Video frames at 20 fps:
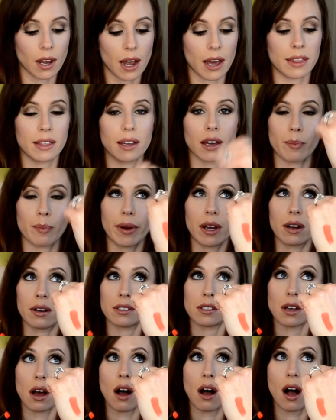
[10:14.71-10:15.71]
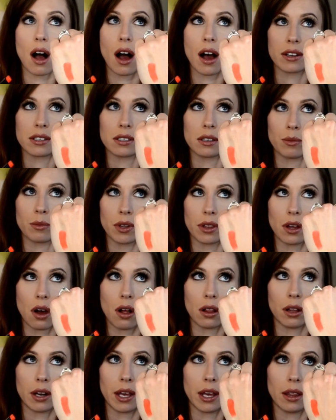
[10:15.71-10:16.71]
I think it pairs awesome with a
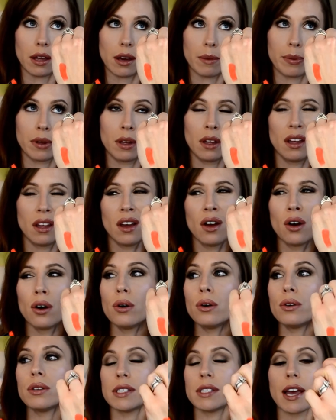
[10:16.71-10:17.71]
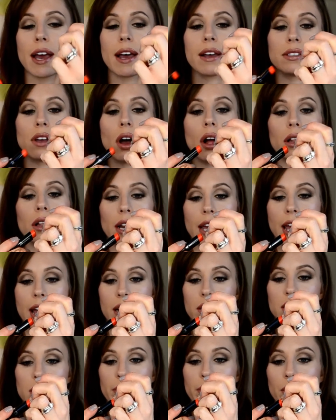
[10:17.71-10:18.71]
holiday lip. Who says holiday
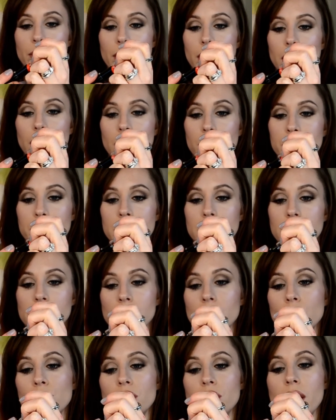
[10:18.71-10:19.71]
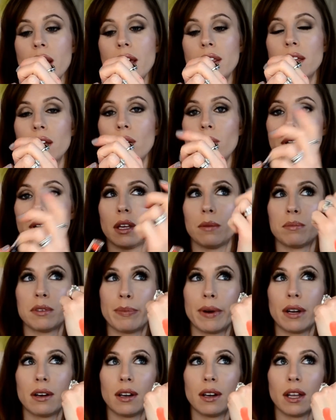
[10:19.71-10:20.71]
has to be red lips? Usually I think red lips,
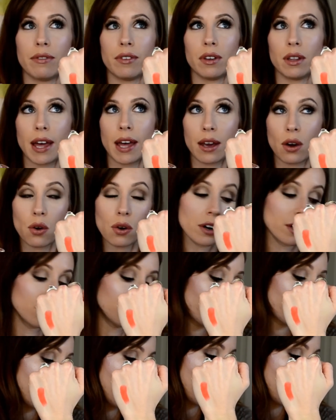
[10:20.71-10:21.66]
but if you like orange, why